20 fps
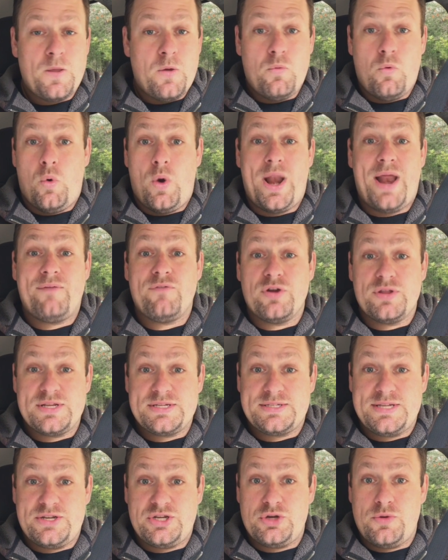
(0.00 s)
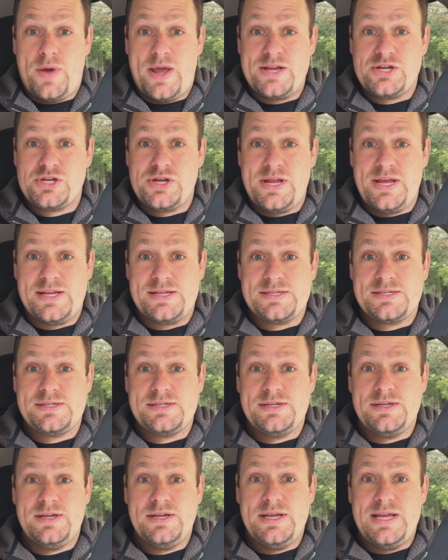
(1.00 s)
Whatever the situation
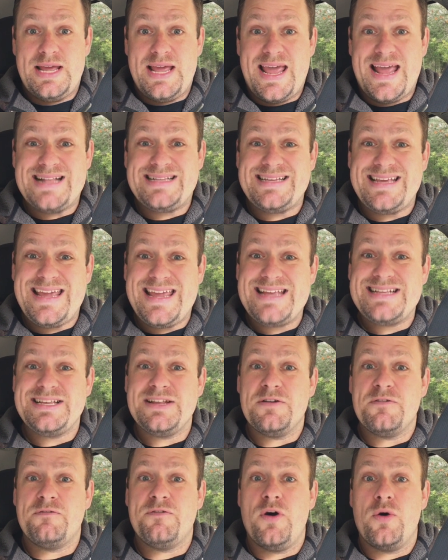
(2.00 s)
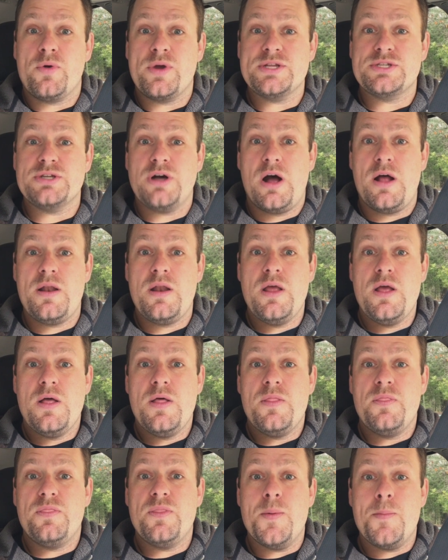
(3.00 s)
is, it's easy to focus on
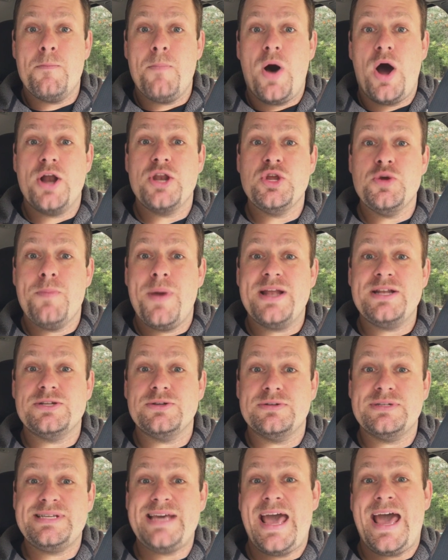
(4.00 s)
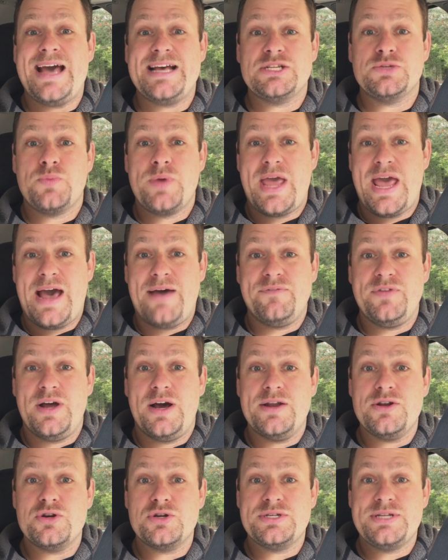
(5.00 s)
the monumental tasks we have
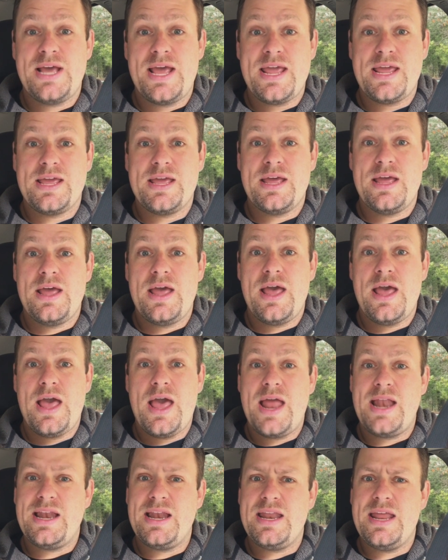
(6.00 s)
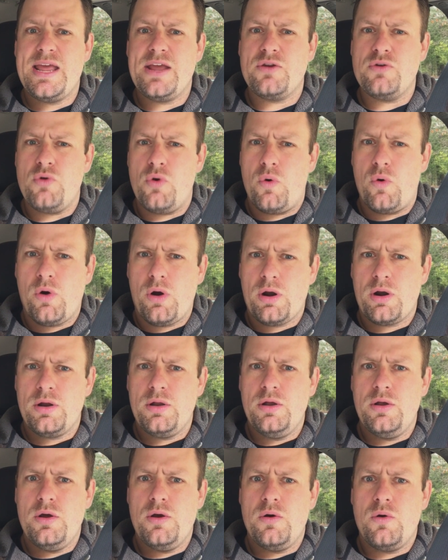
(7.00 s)
to undertake and
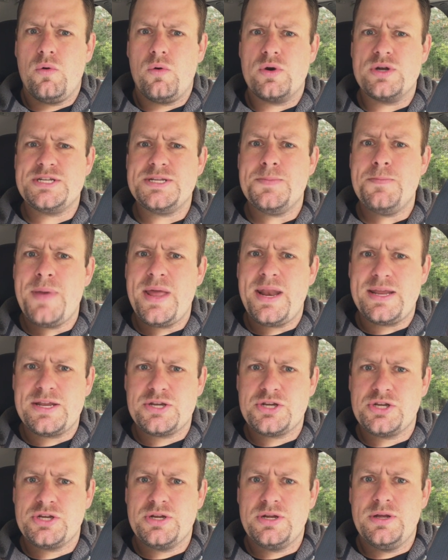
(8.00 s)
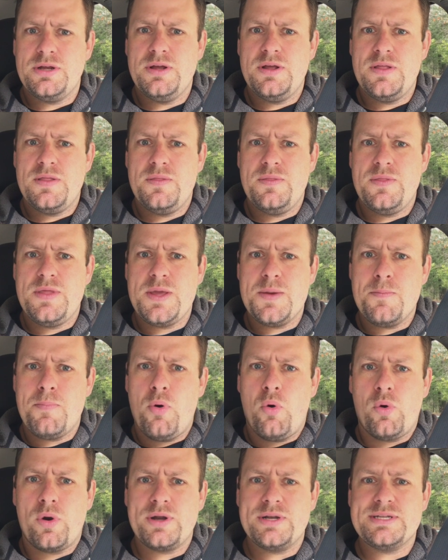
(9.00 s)
ignore or diminish the
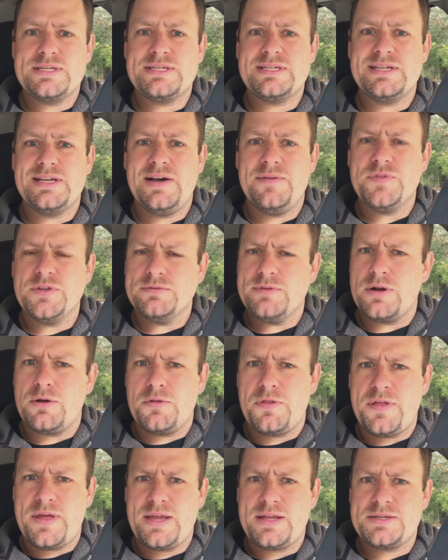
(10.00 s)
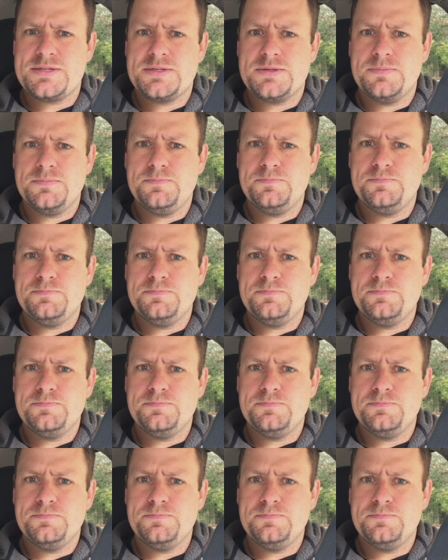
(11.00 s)
importance of the little things.